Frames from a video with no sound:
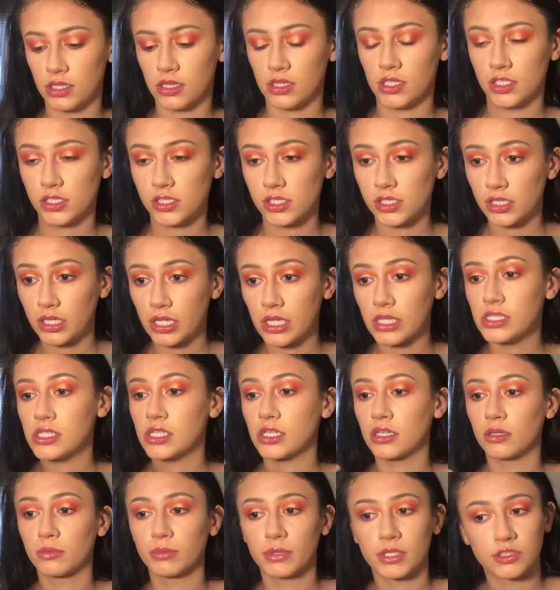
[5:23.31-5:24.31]
This is a
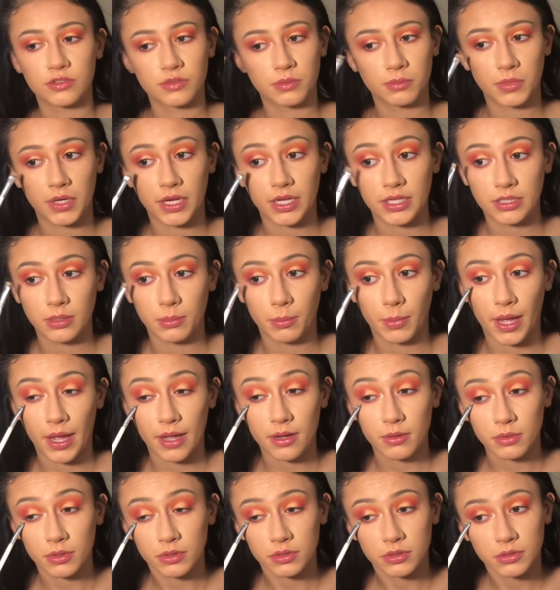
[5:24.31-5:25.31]
concealer brush from when I did my
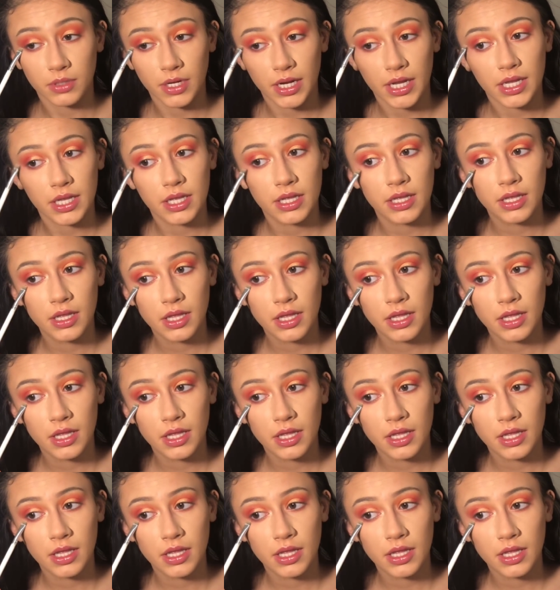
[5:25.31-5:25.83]
eyebrows, right?